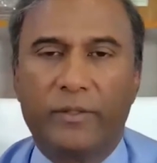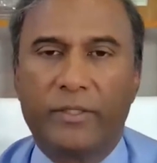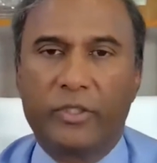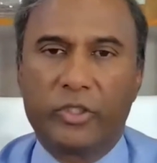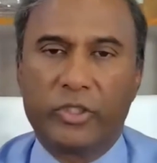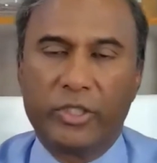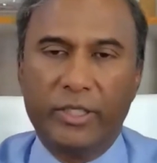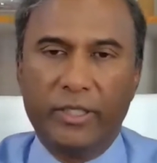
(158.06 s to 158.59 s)
a
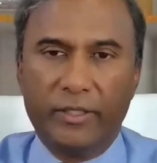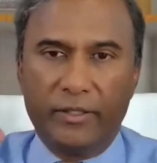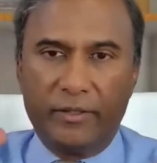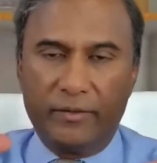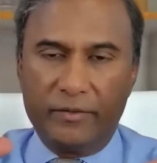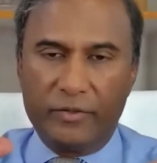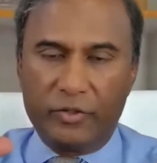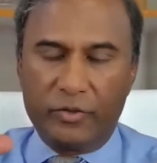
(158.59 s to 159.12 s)
shear
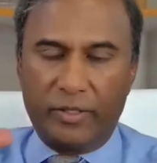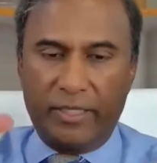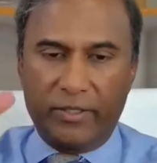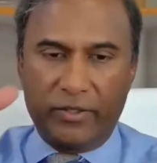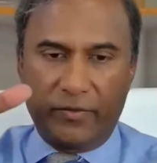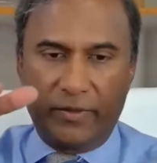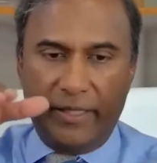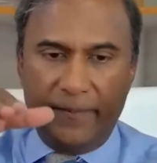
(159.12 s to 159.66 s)

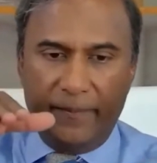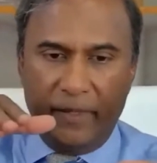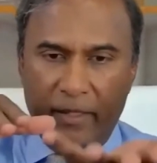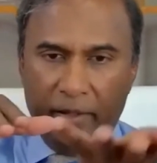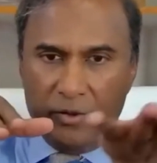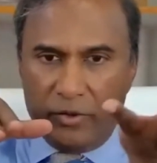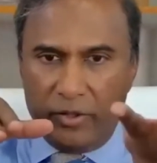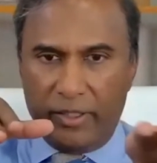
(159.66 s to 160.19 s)
stress, right?
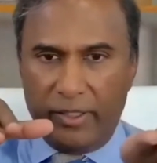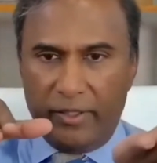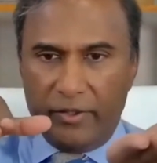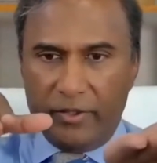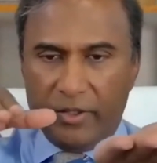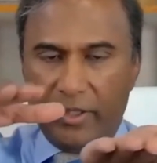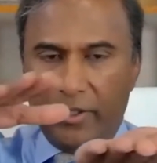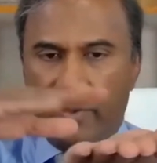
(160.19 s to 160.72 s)
So
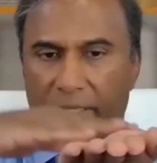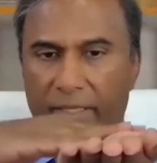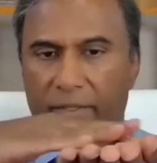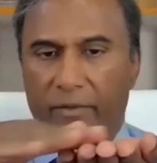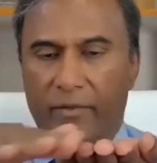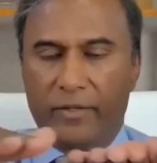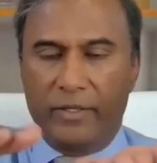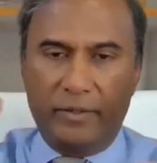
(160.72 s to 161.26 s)
here's your
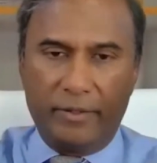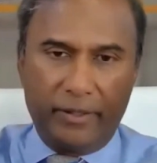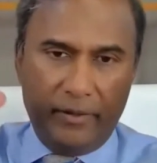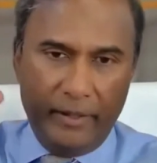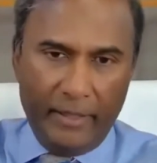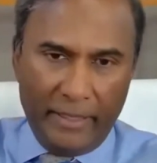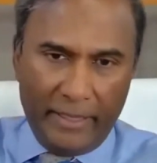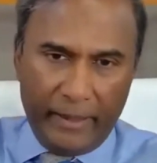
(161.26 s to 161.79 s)

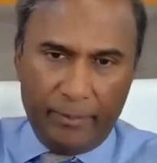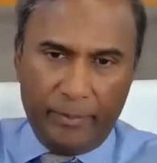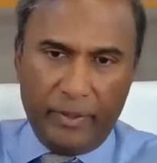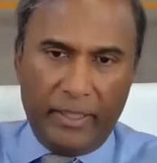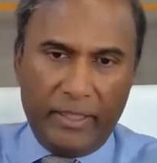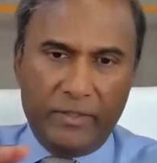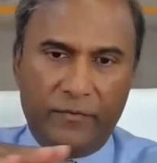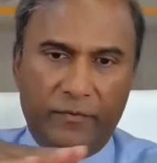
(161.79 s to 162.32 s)
endothelial and
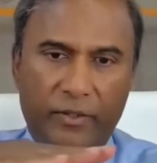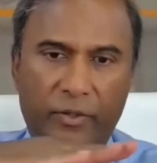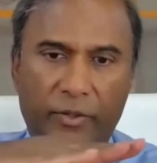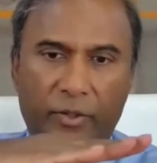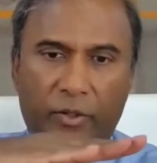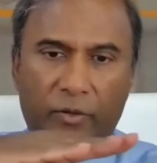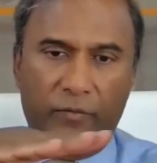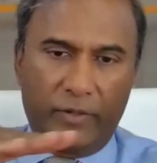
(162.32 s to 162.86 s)
blood's
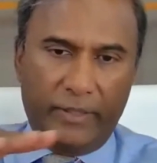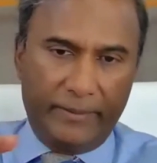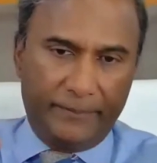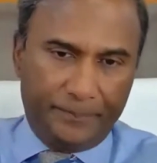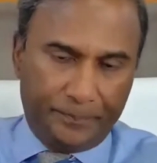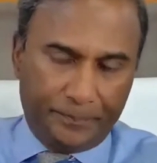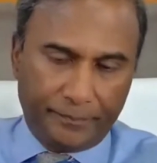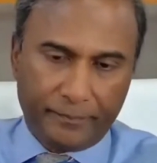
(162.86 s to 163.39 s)
flowing over it.
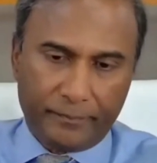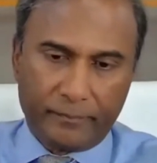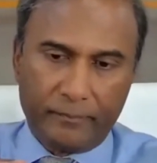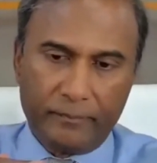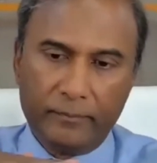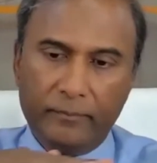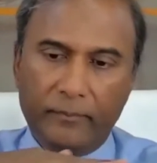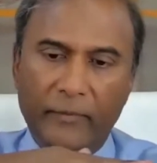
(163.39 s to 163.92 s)

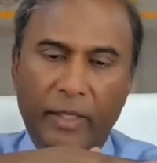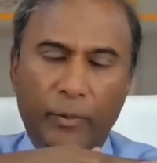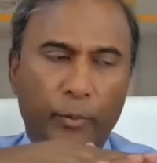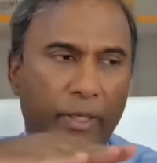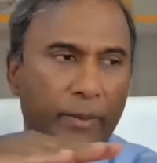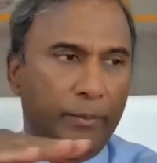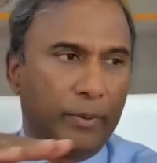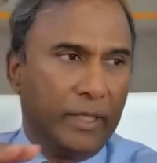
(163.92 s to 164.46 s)
And
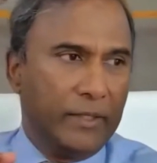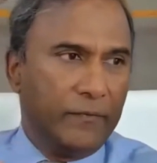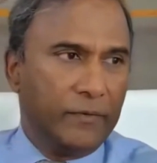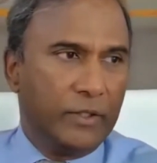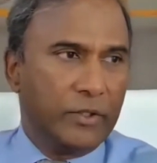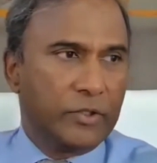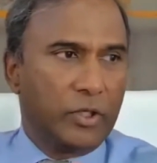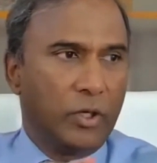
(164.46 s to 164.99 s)
when blood
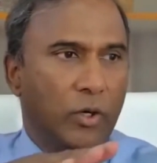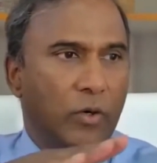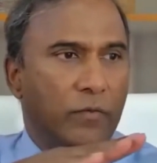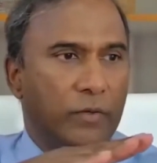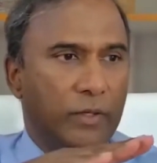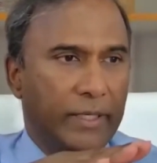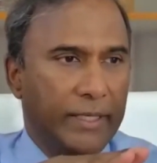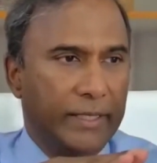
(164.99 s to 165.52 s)
flows
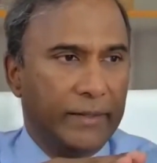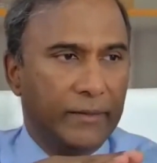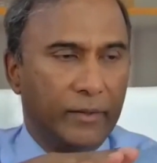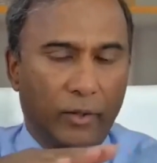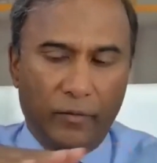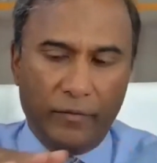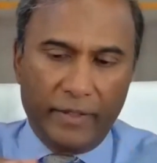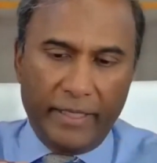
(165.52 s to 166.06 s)
over it,
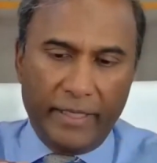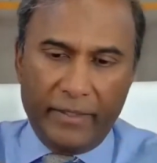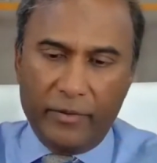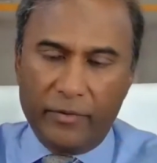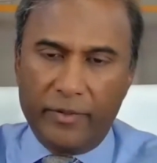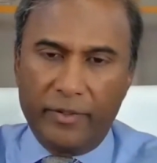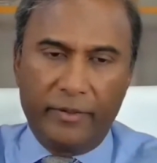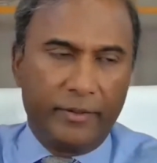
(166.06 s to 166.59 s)
over the
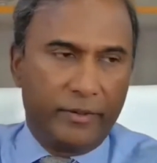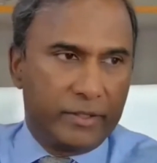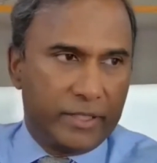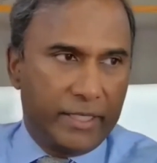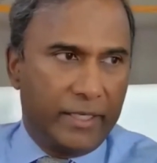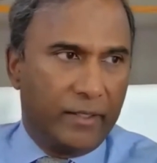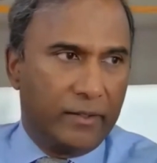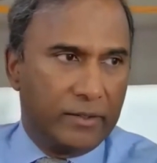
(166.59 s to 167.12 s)
endothelial
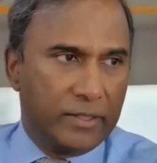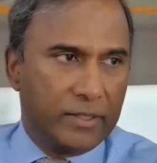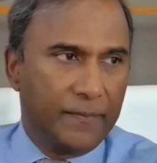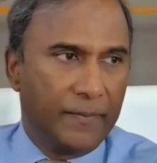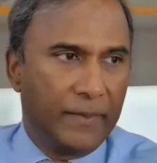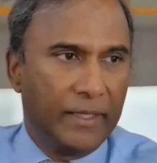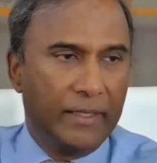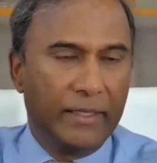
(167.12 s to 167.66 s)
cells,
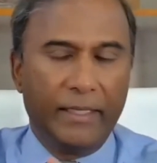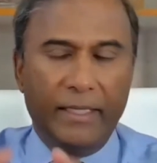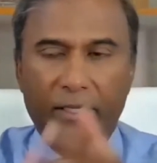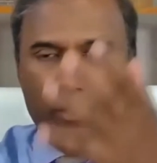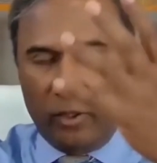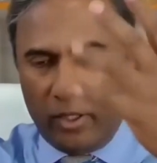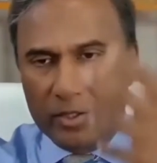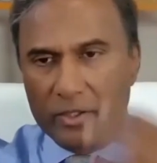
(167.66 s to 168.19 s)
it
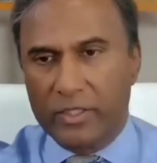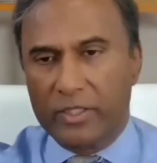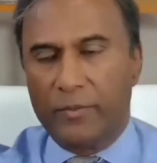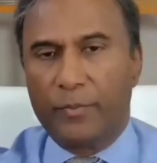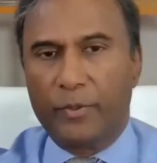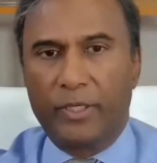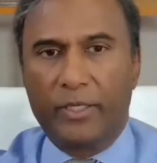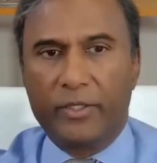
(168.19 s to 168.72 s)
causes a
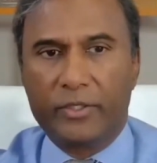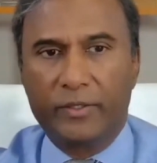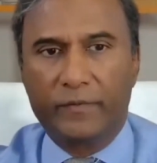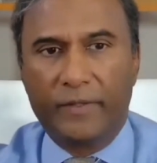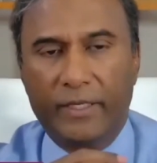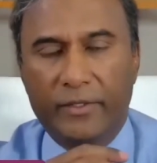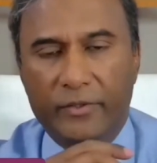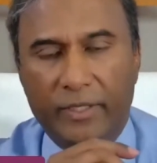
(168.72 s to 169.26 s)
production of
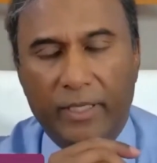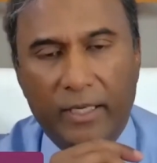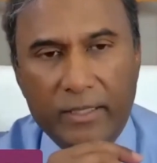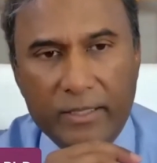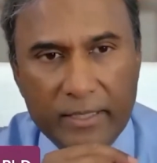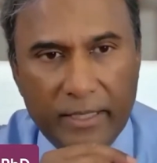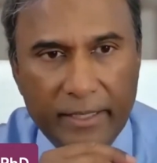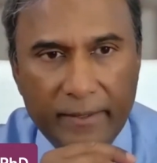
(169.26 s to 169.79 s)
nitric
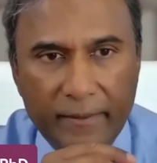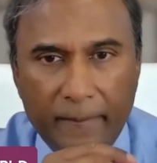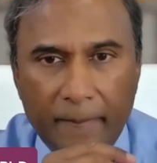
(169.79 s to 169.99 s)
oxide.